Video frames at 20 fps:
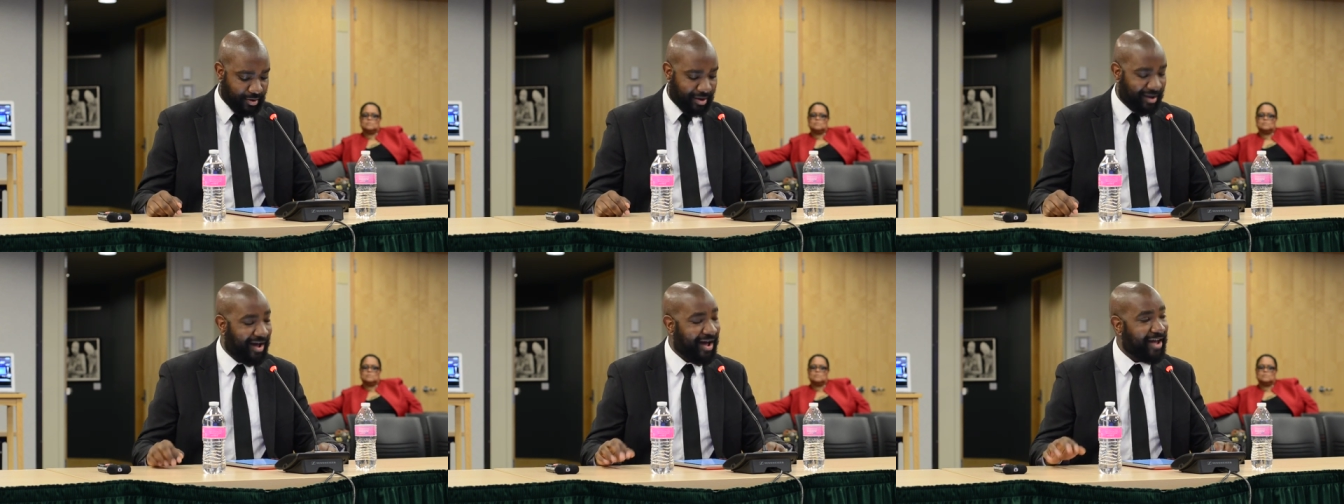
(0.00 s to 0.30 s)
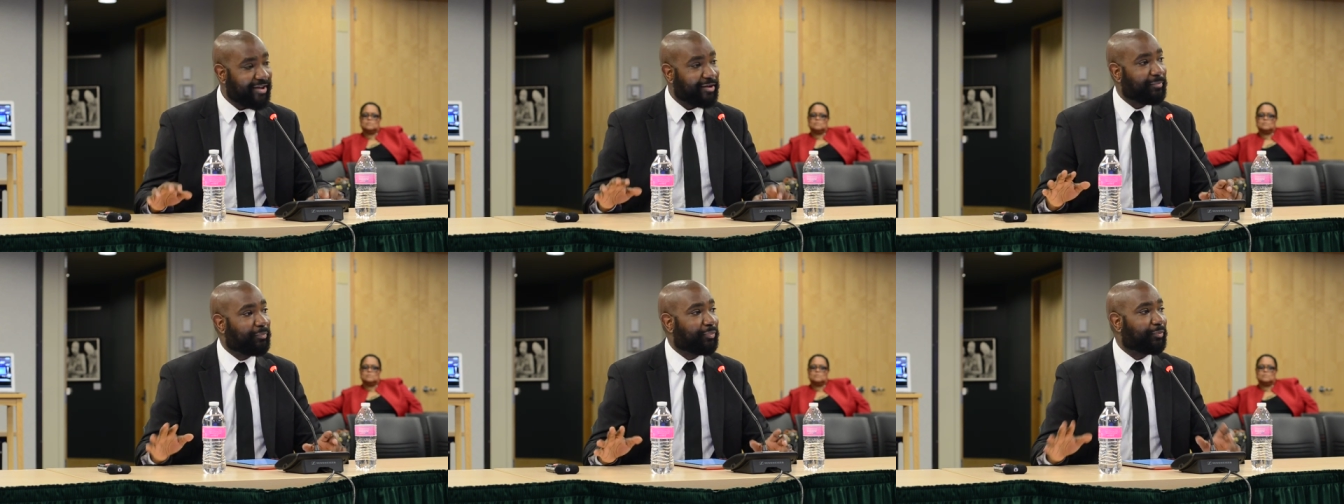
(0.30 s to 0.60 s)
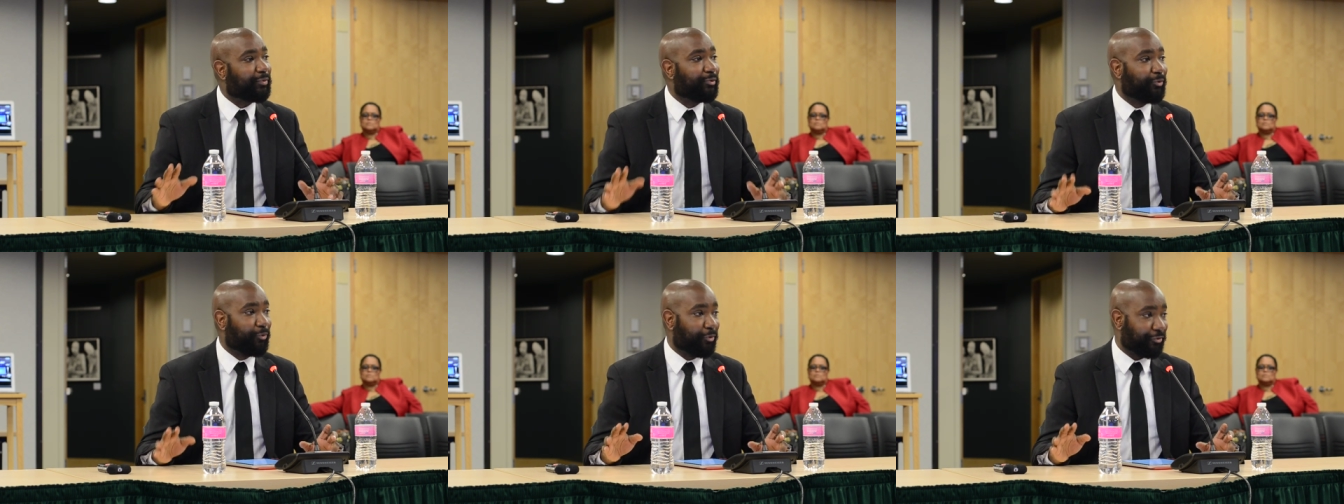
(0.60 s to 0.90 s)
I
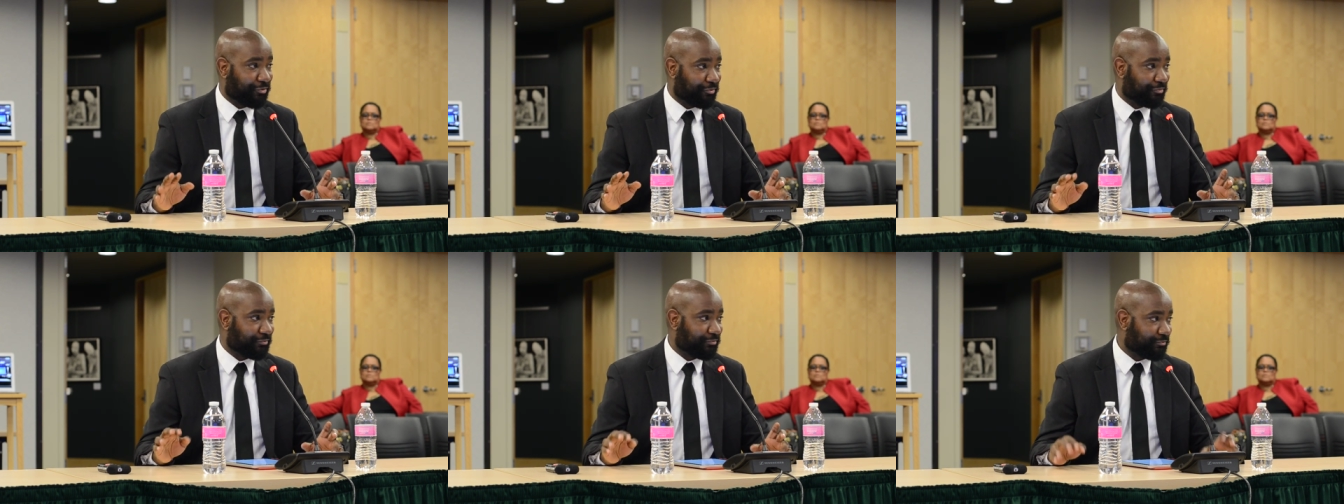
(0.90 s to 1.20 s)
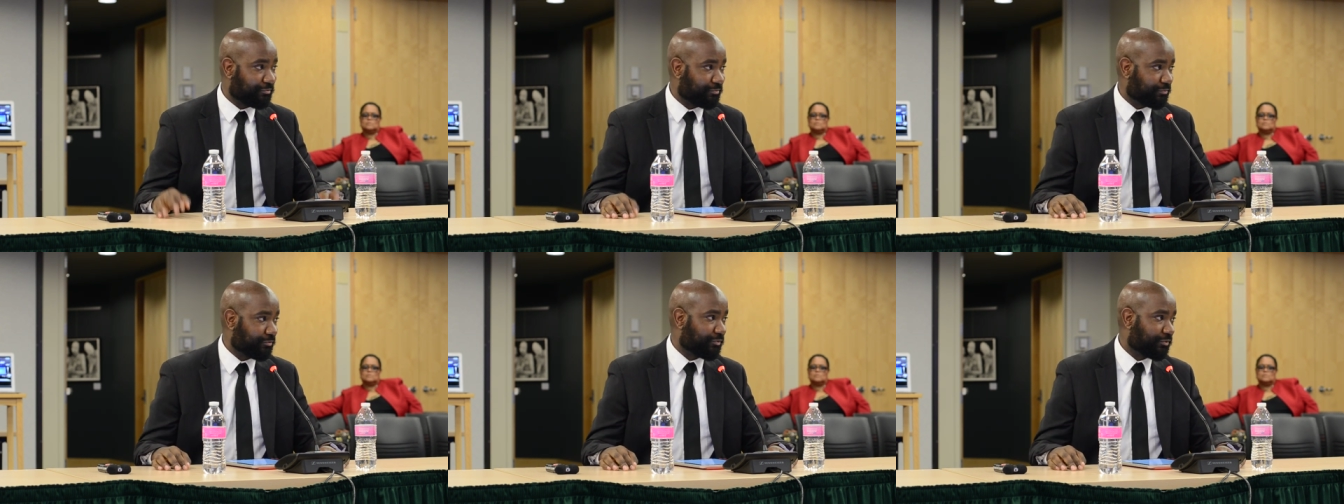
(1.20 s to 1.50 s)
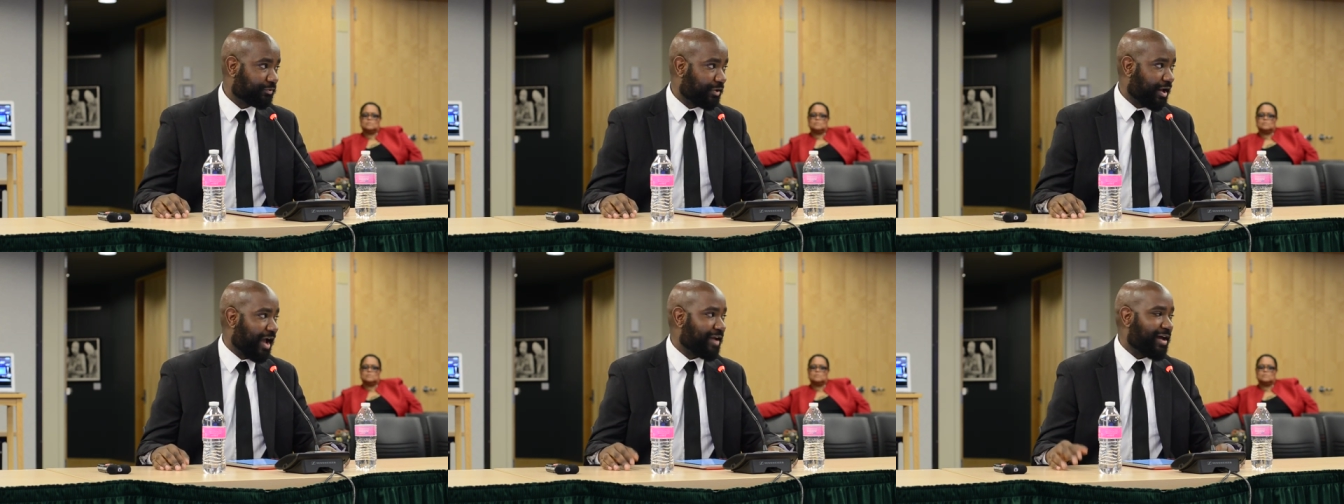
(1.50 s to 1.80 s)
implore you.
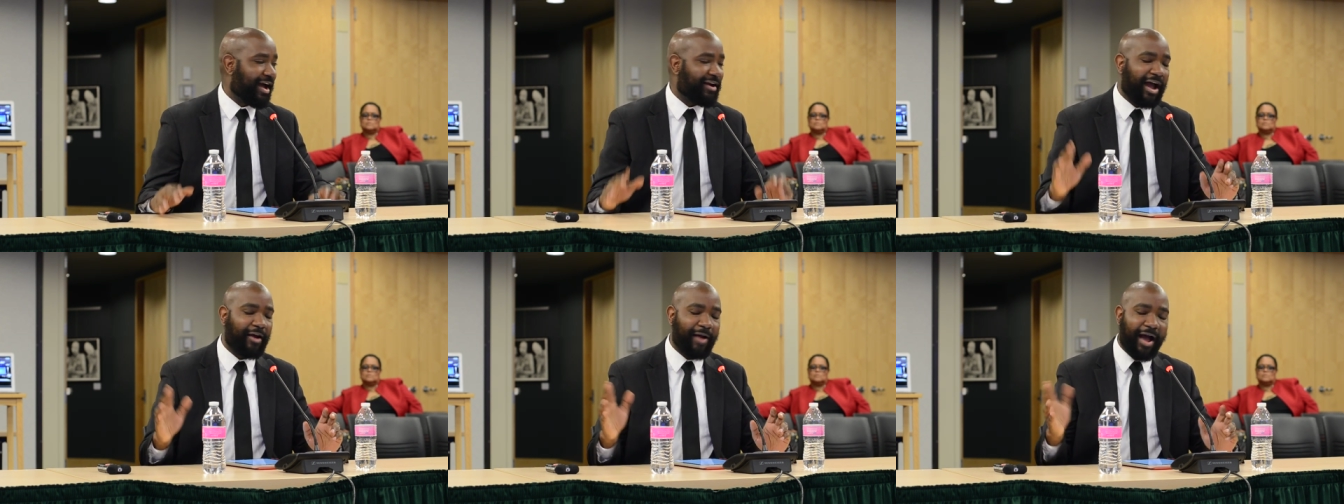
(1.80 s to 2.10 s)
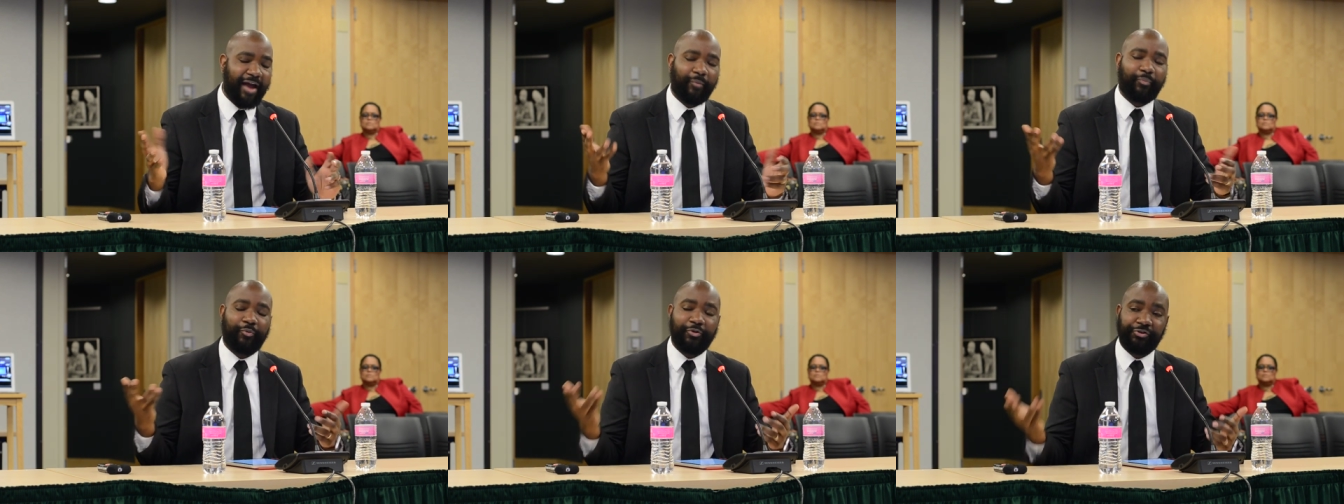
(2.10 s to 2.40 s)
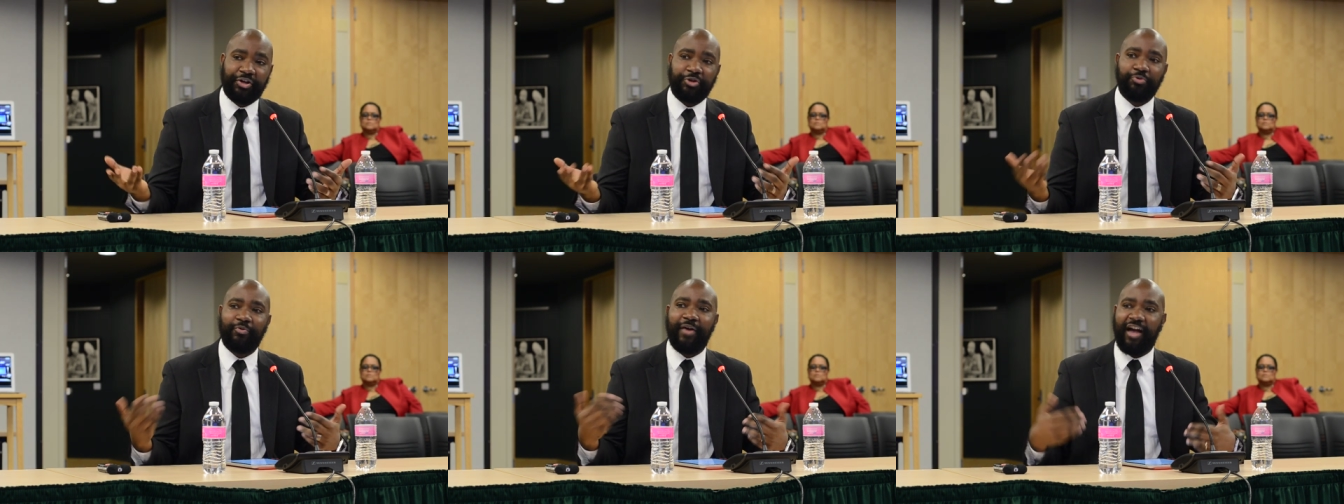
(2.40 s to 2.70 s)
I
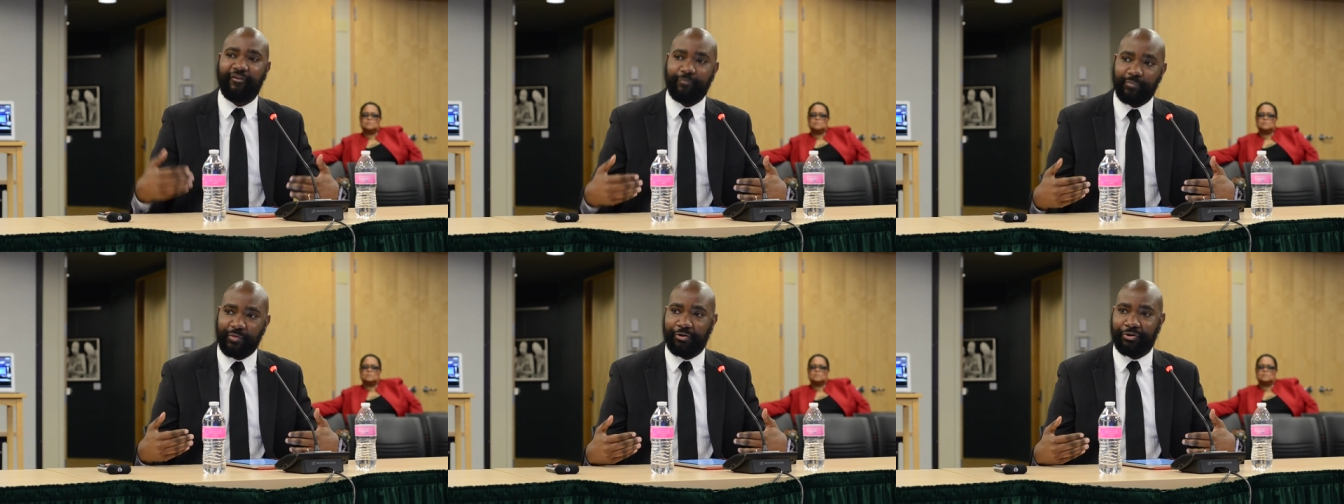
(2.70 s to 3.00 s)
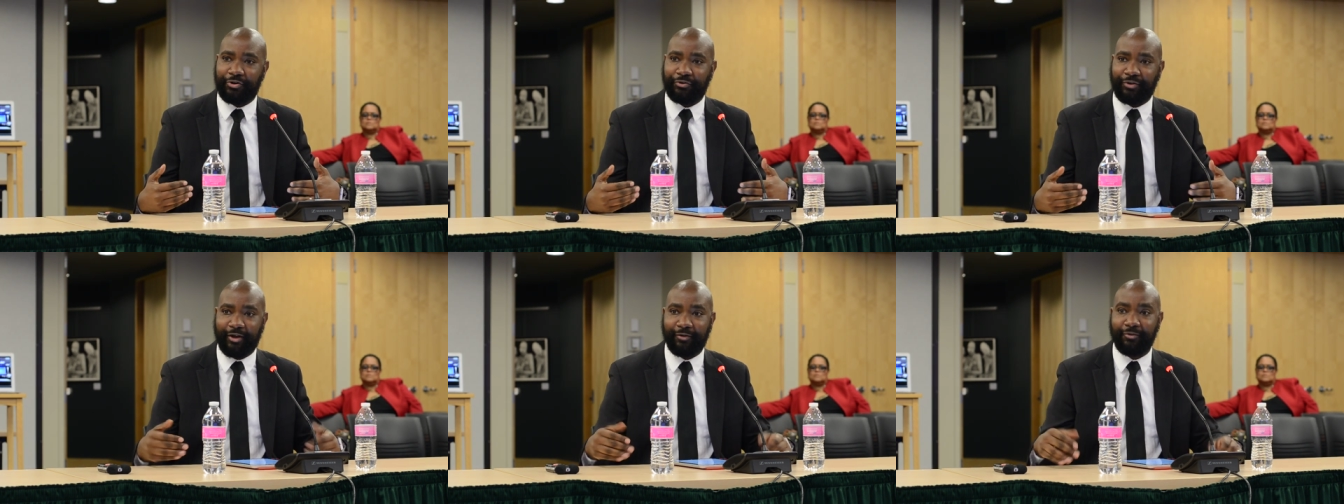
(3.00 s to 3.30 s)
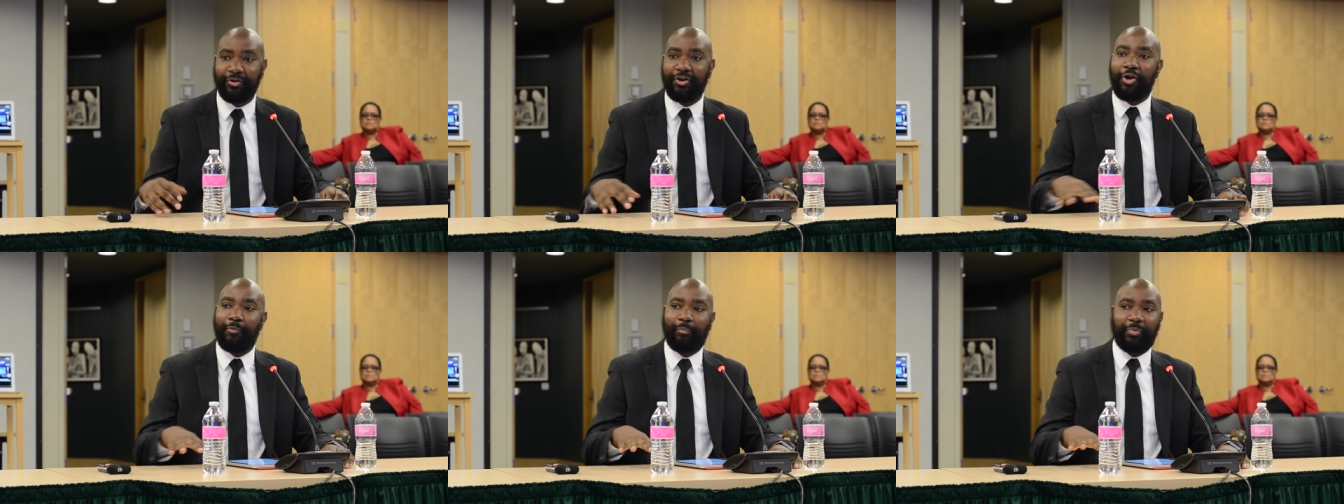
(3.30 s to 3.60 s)
appreciate you having me here today,